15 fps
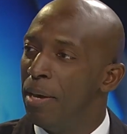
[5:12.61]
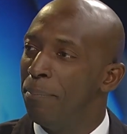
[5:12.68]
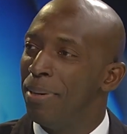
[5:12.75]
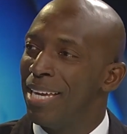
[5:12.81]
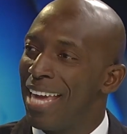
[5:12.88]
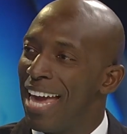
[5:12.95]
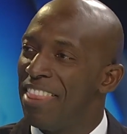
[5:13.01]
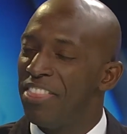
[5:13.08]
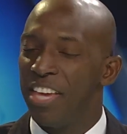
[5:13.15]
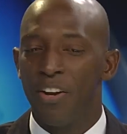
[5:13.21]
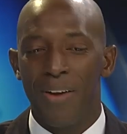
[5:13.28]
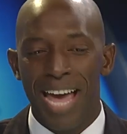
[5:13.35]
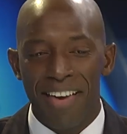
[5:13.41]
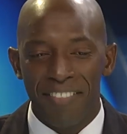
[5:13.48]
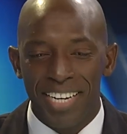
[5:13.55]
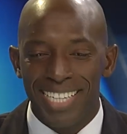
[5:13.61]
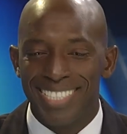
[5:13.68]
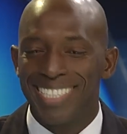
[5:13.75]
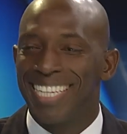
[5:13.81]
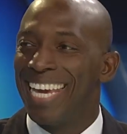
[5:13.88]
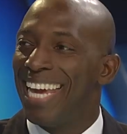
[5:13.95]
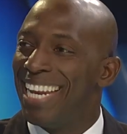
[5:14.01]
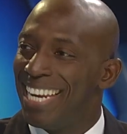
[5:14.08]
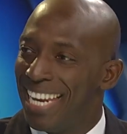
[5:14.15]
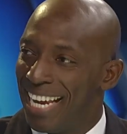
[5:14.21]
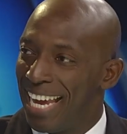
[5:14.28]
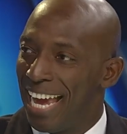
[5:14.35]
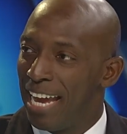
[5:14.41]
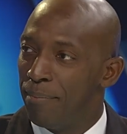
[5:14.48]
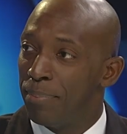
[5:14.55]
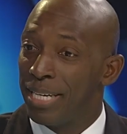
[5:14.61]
but yet they don't have any skin in the game,